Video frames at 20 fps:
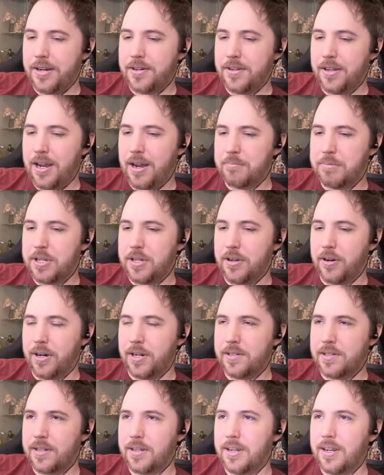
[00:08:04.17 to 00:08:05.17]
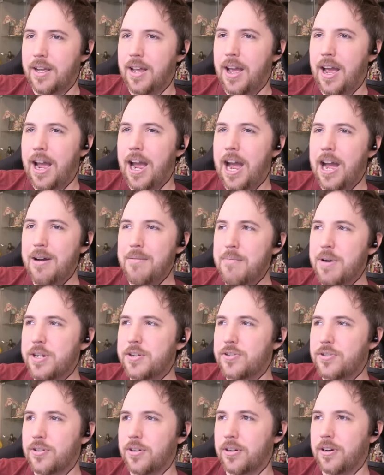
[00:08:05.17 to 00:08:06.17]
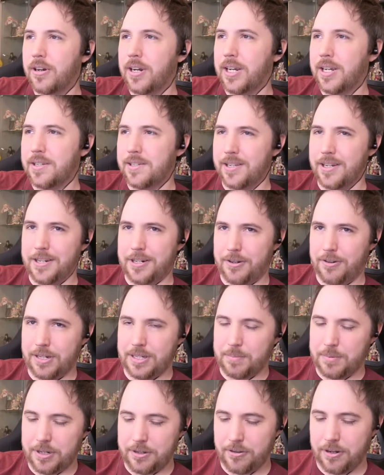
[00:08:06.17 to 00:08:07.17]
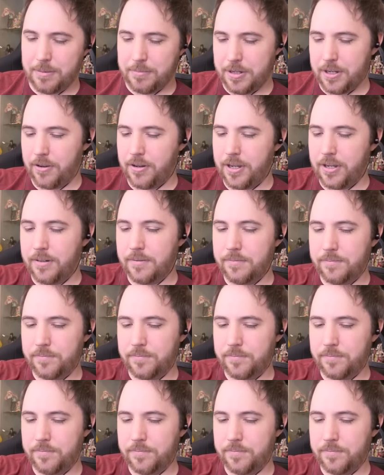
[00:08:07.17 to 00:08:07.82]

Actually, I'm curious. How much sugar is in a Krispy Kreme donut?